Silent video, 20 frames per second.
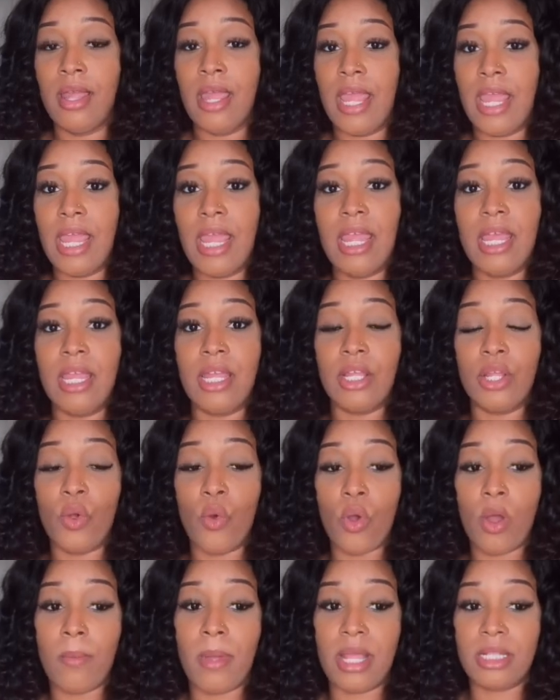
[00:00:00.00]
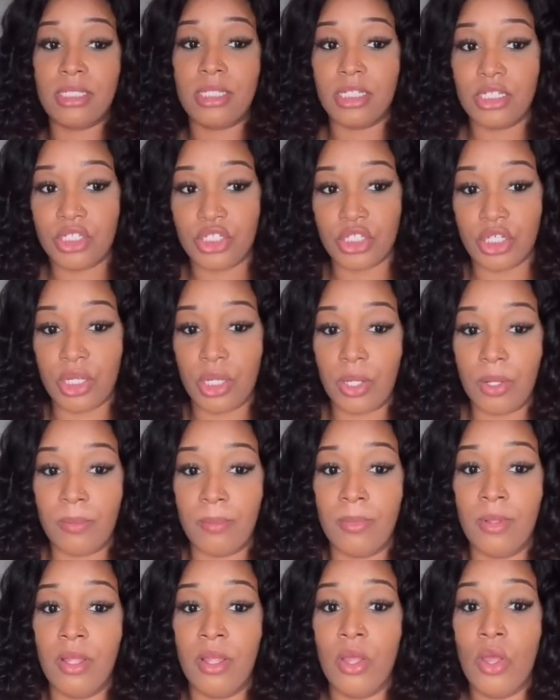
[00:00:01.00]
and going back to the gym
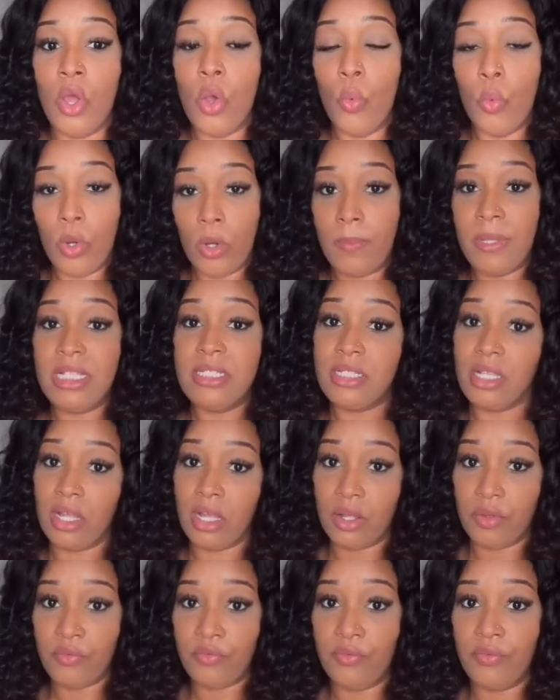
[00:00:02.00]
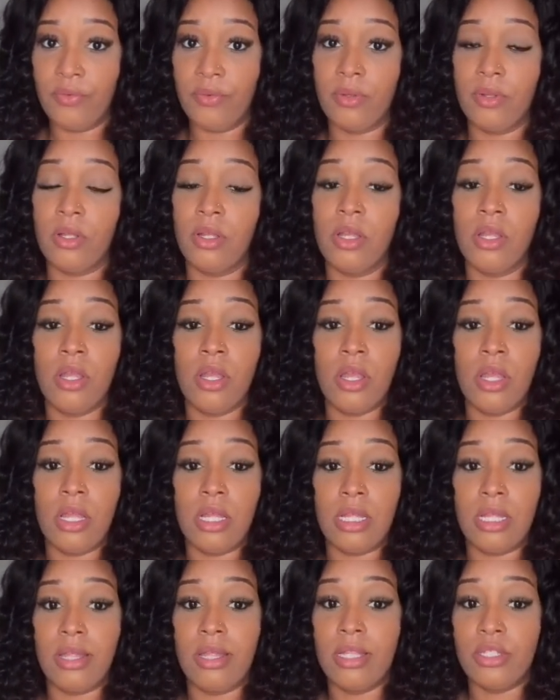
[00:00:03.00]
will be tough.
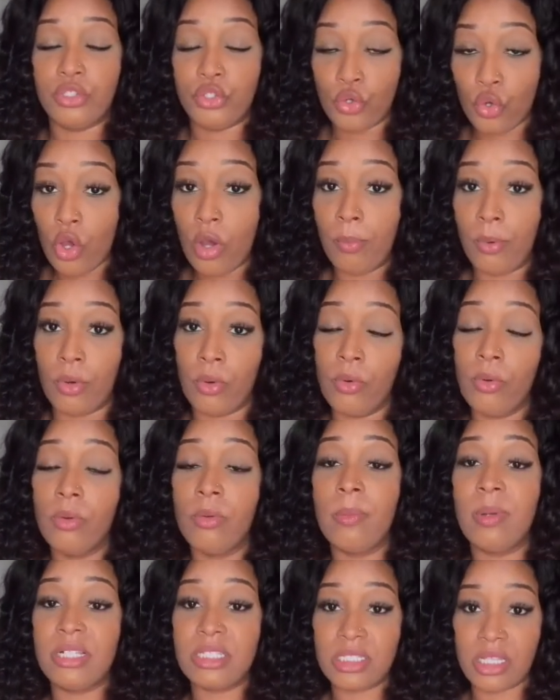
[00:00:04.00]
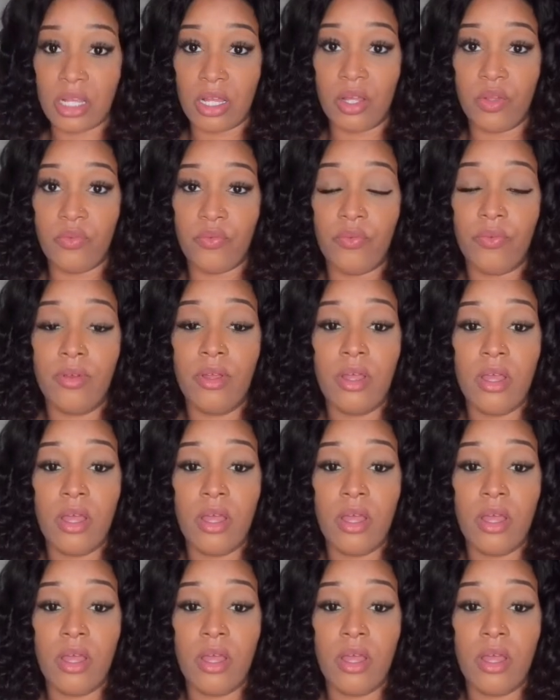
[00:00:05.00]
Doable, but tough.